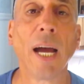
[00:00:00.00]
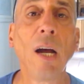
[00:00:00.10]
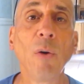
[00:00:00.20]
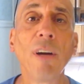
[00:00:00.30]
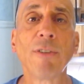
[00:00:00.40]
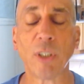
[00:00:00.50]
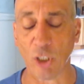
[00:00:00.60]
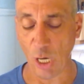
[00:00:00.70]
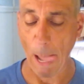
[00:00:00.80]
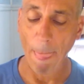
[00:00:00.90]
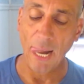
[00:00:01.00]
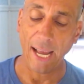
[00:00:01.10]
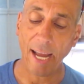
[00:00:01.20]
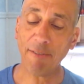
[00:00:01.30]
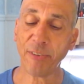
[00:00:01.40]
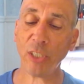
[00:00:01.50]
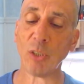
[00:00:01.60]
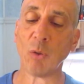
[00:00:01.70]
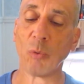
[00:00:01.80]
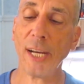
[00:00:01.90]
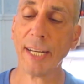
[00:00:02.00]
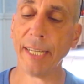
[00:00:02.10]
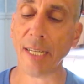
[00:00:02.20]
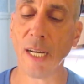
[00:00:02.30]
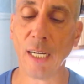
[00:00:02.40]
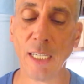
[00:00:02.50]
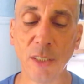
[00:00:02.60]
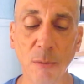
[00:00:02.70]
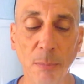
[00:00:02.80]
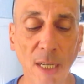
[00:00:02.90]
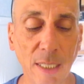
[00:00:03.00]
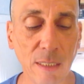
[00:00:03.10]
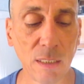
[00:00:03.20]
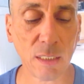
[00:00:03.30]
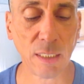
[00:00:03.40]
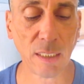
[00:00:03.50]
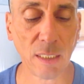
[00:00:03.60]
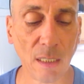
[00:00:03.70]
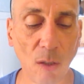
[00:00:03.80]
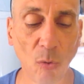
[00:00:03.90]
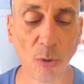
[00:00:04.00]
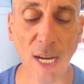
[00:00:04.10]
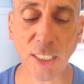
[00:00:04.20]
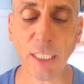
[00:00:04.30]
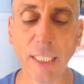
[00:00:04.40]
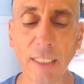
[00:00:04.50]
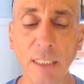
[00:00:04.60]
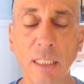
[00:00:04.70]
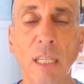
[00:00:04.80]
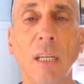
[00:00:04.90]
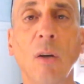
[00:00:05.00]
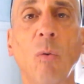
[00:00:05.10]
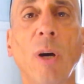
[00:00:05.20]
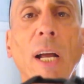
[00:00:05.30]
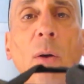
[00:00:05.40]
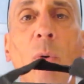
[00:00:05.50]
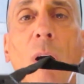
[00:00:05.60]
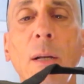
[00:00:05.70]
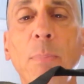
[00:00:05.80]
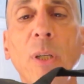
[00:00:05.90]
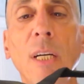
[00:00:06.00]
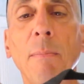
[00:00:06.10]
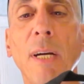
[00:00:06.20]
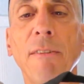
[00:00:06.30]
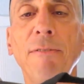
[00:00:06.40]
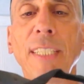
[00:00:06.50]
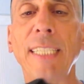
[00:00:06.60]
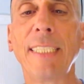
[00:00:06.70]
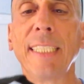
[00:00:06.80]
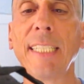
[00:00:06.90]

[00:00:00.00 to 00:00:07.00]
However, after running 100 miles in Huaraches, what I want to put on my feet